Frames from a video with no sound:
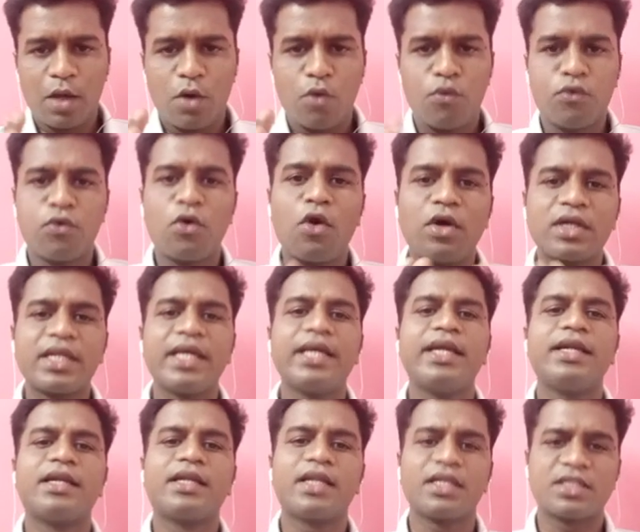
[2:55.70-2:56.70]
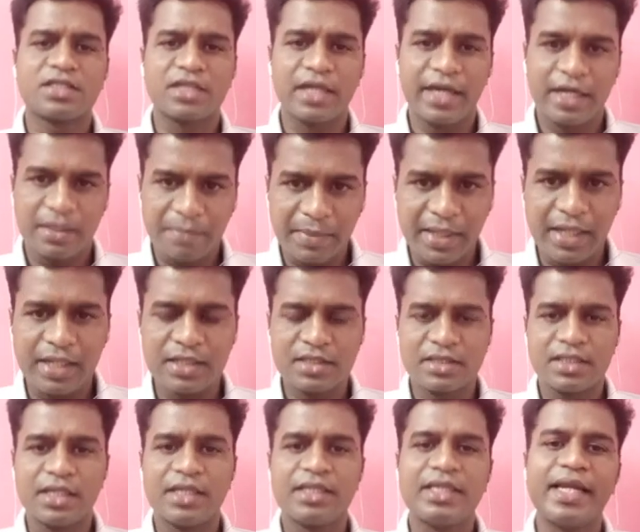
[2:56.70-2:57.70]
Floating interest rate
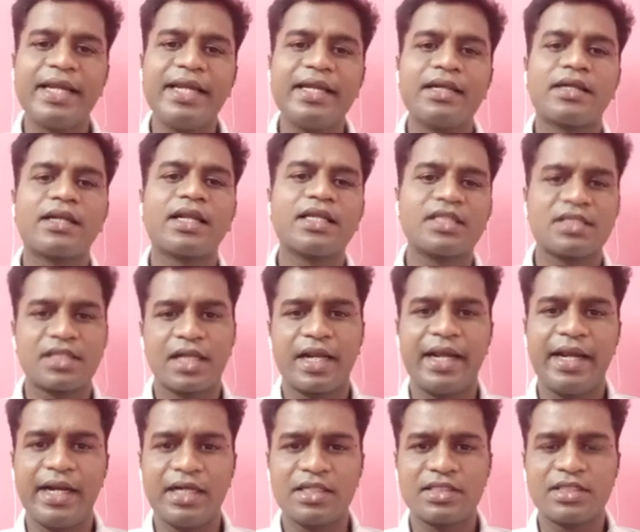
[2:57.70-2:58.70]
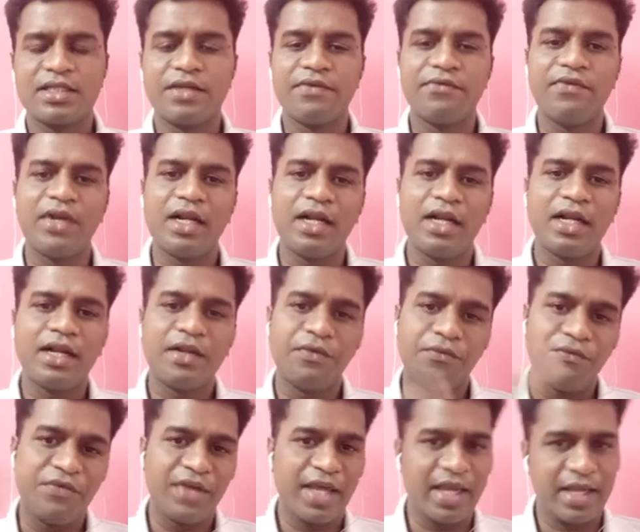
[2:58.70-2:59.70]
means the interest rates will
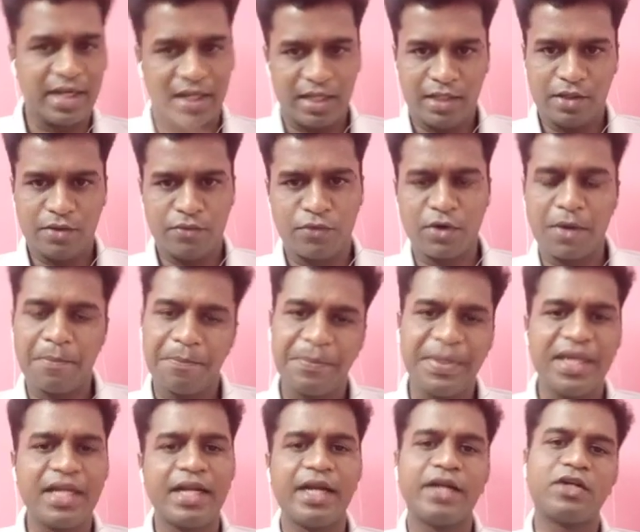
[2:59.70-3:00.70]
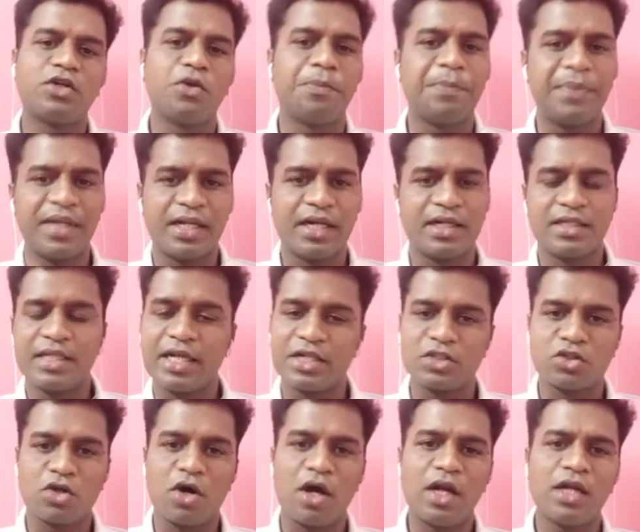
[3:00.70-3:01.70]
vary from period to period.
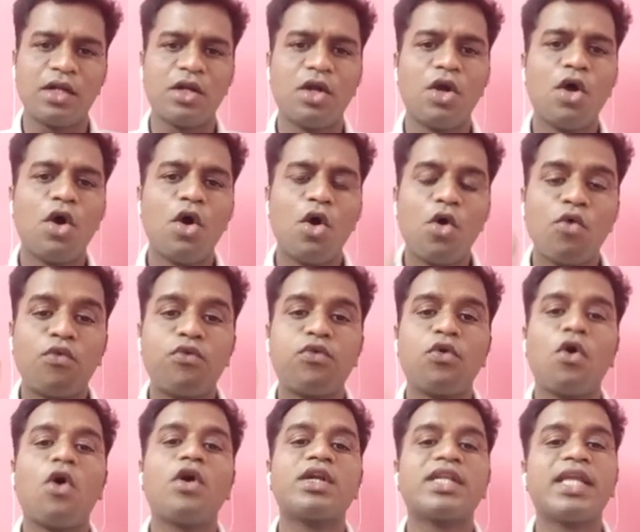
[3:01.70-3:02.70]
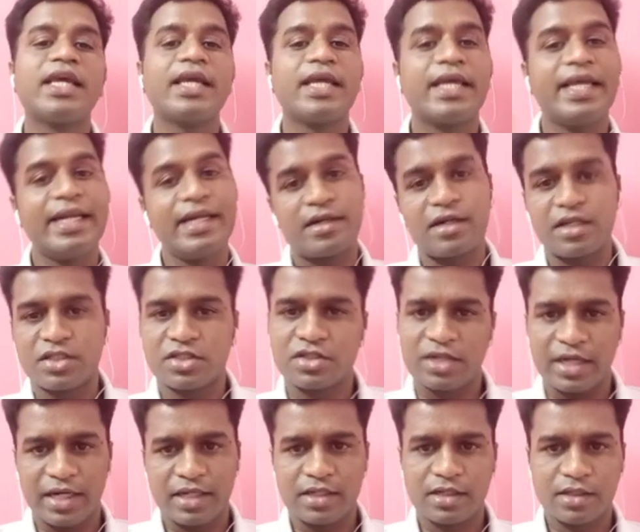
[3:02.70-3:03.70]
That's called floating interest
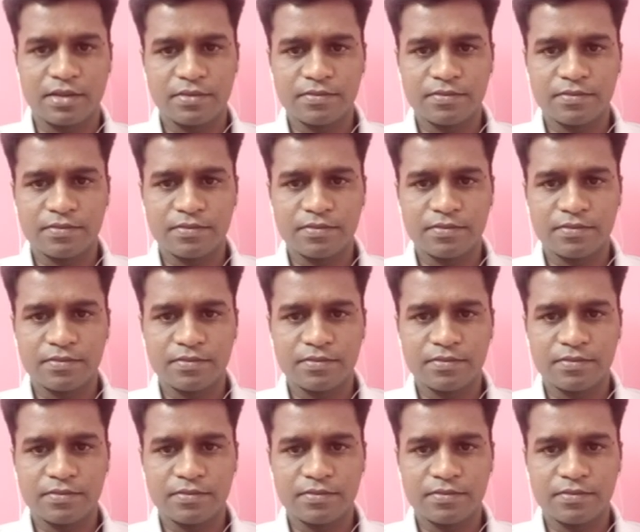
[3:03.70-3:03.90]
rate.